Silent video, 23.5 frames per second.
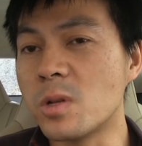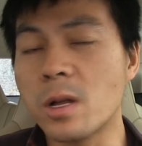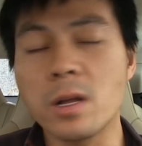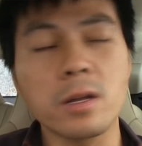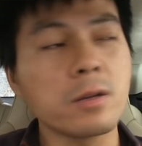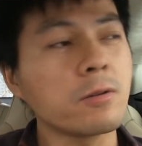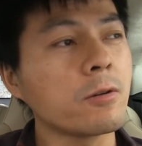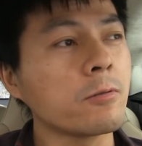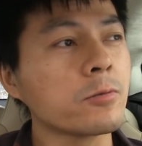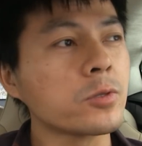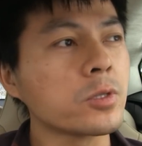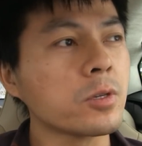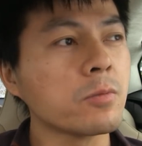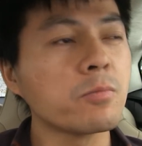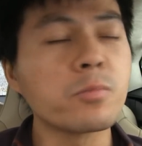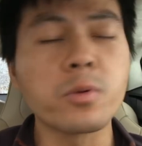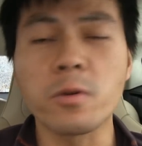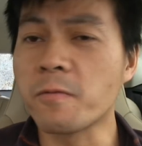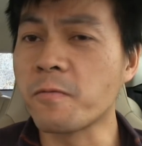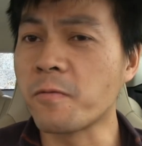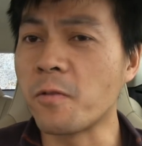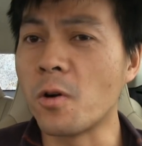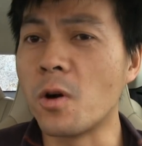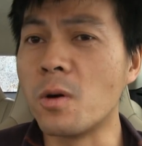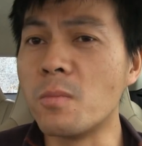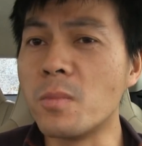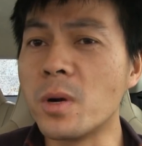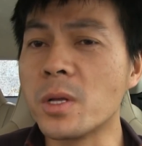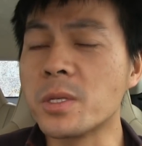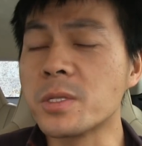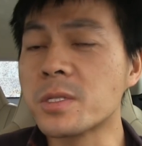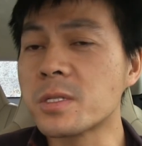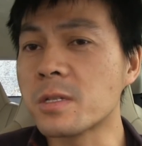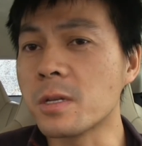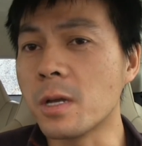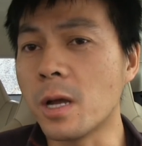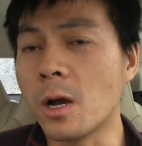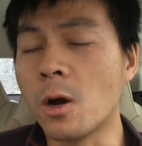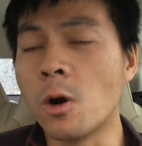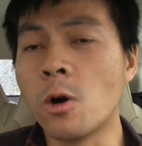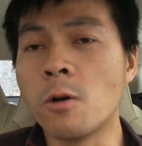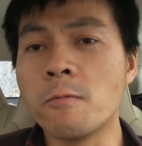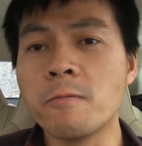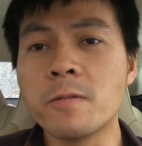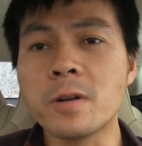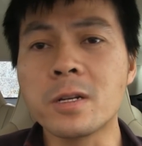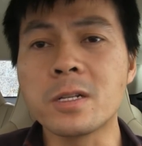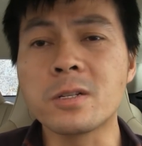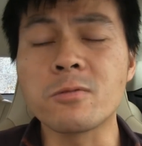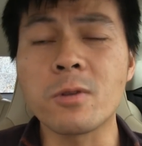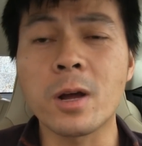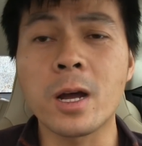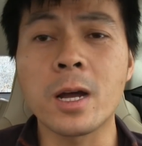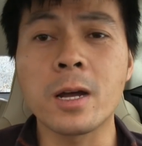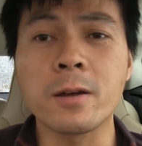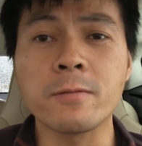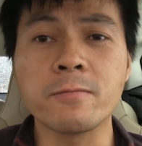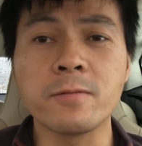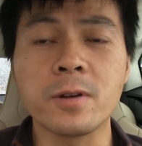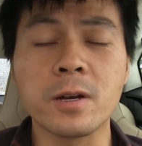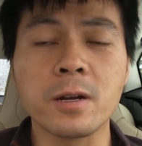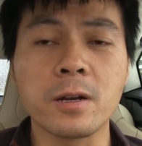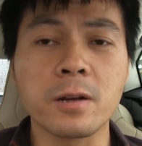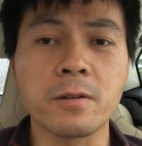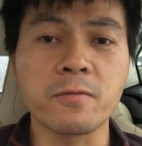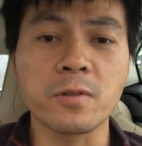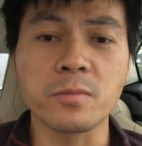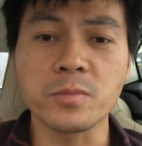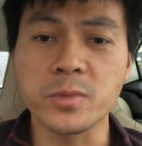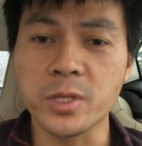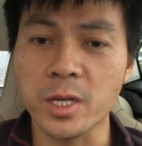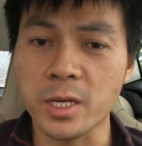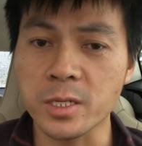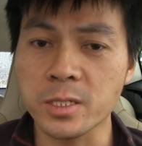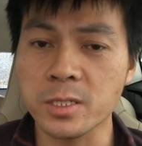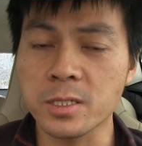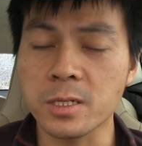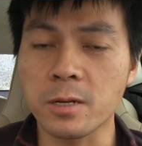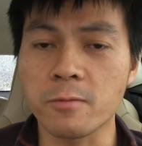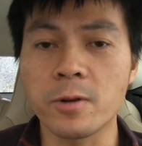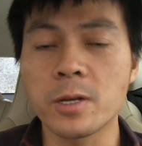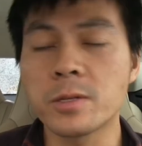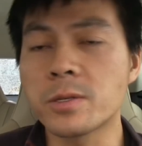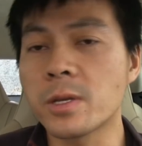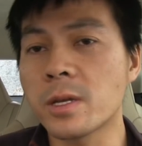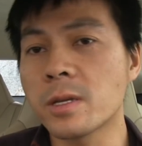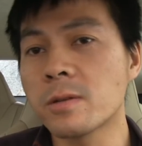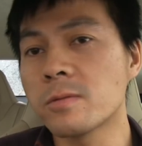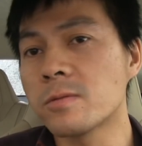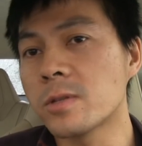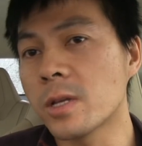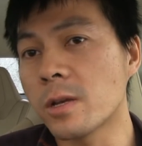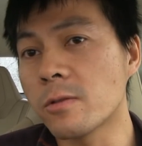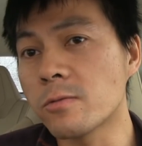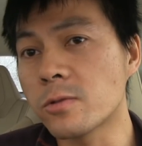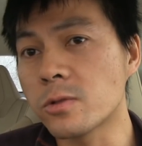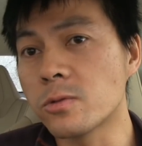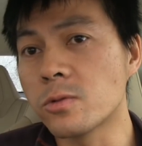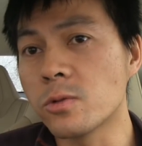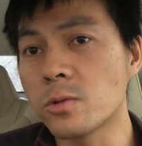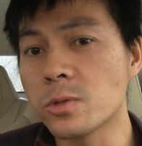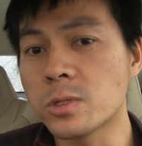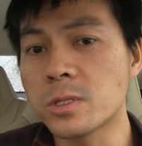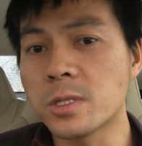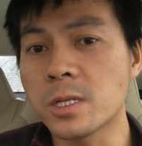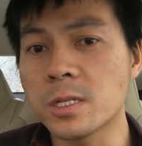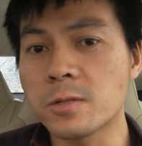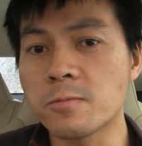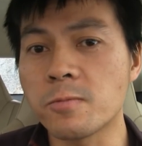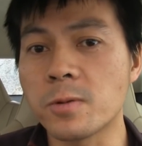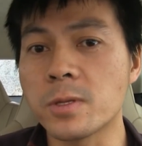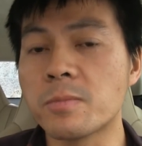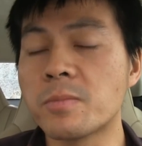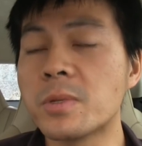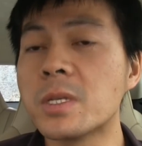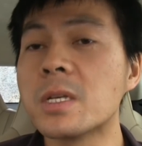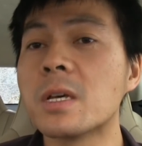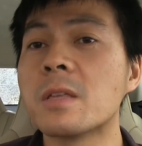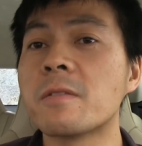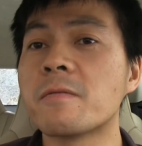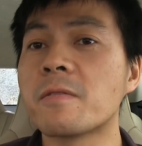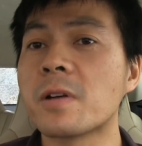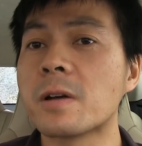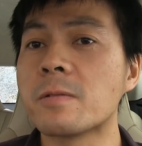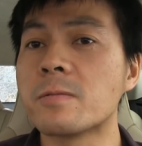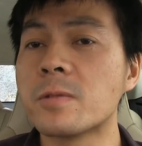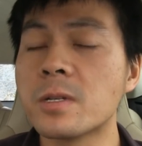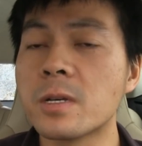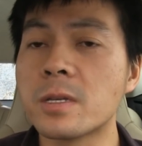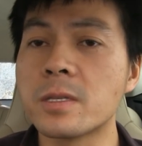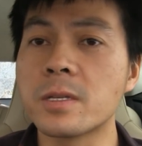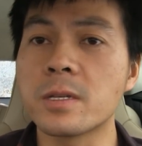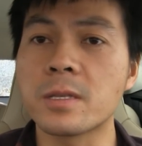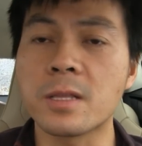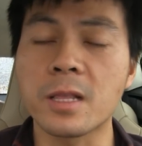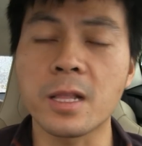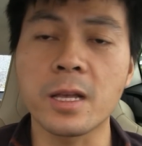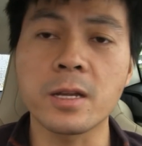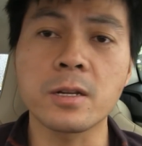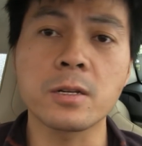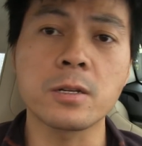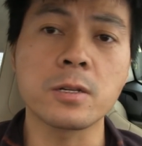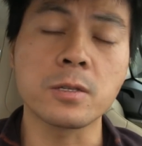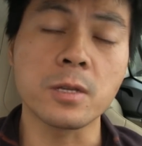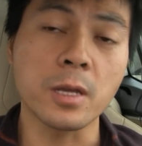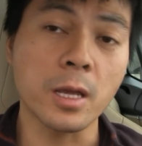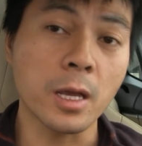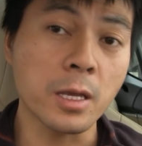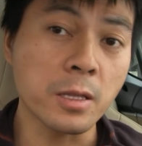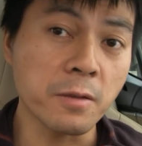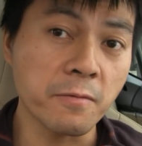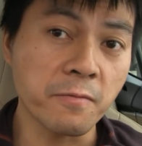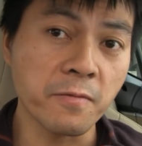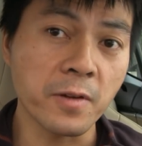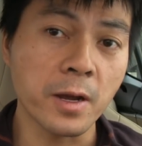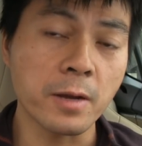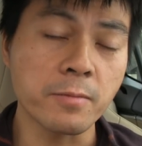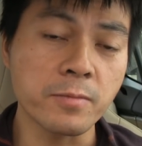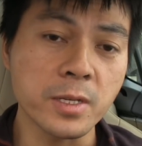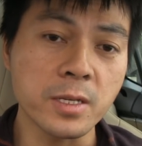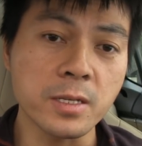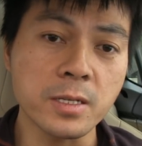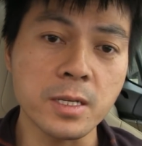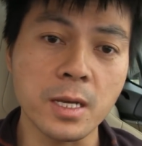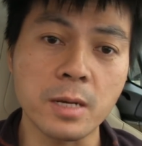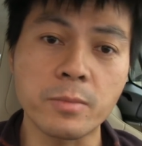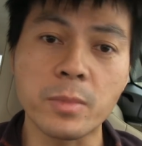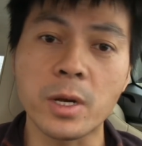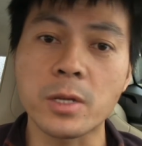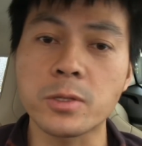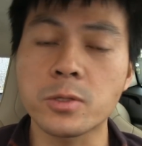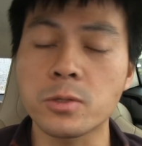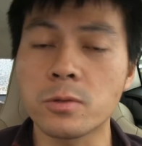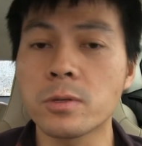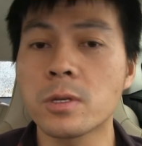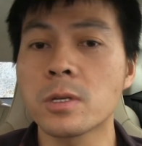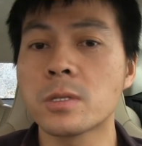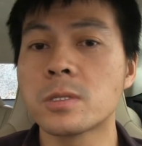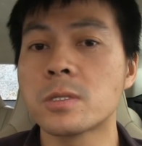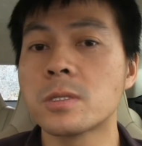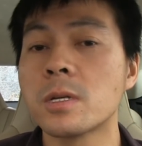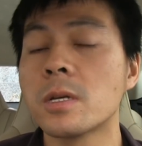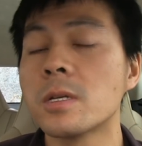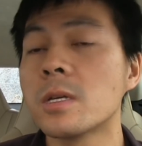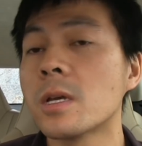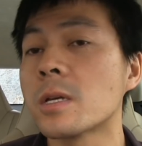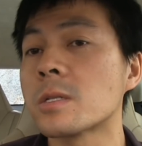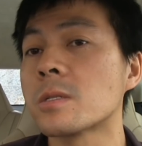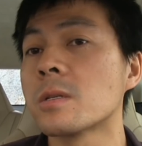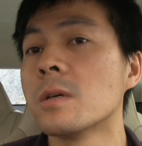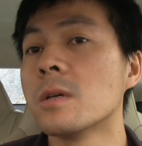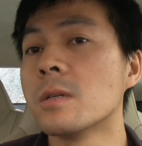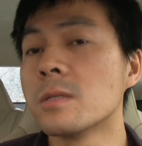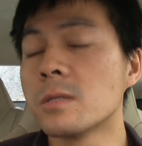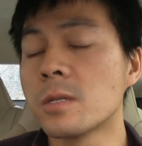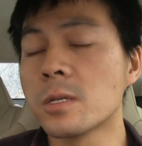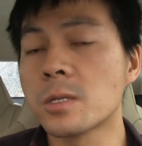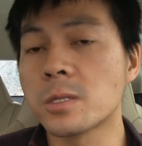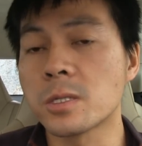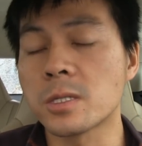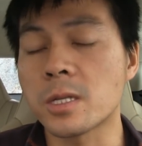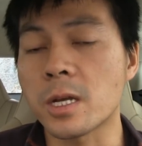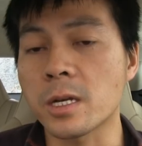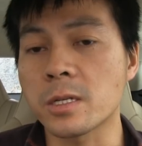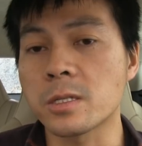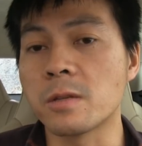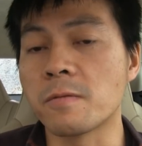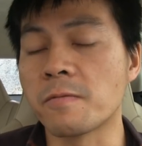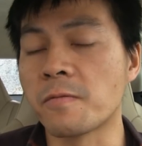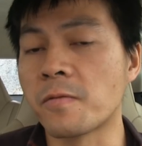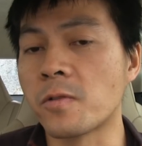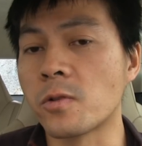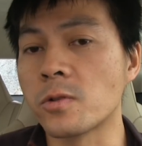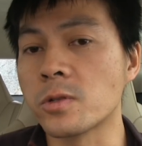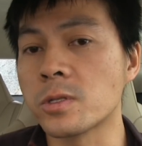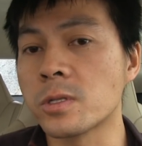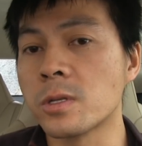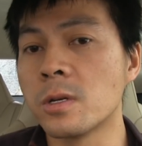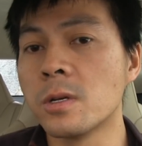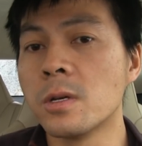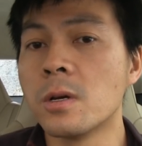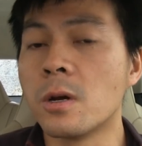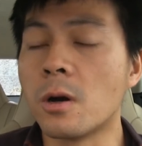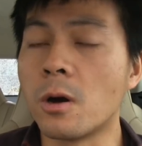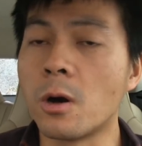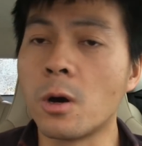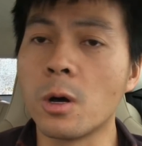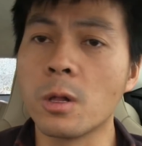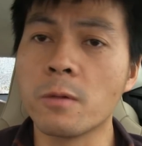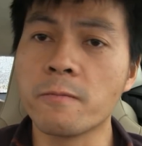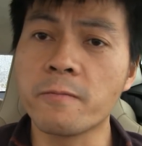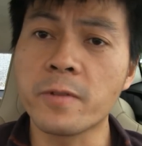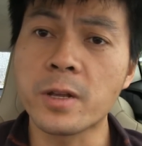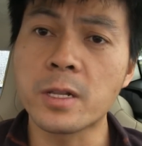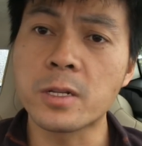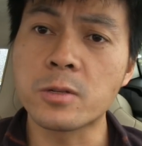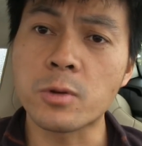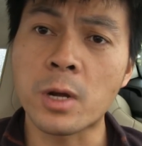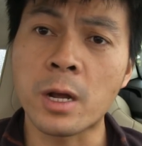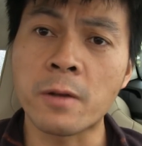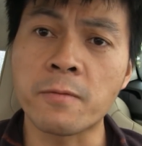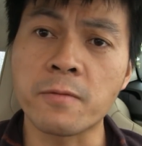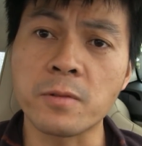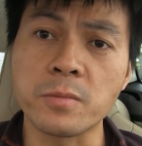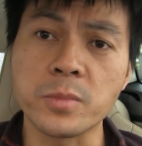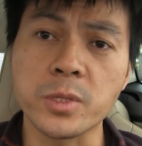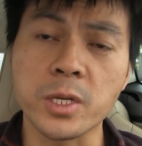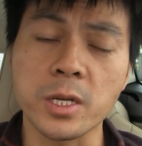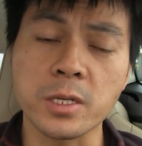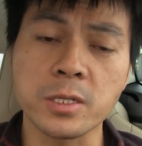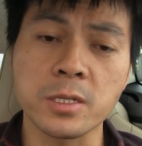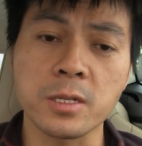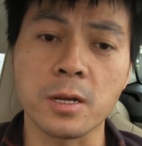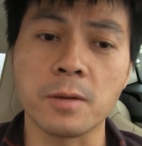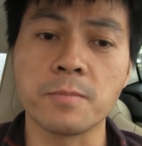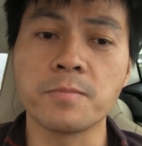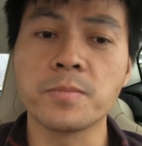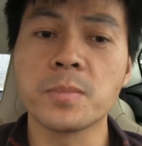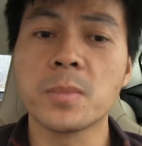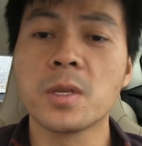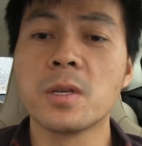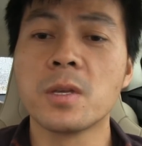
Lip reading: I would say performance all-wheel drive from Tesla. Well, they introduced this one, the P85D, and then later the 85D came out. So you can say, yes, this is actually the first all-wheel drive from Tesla.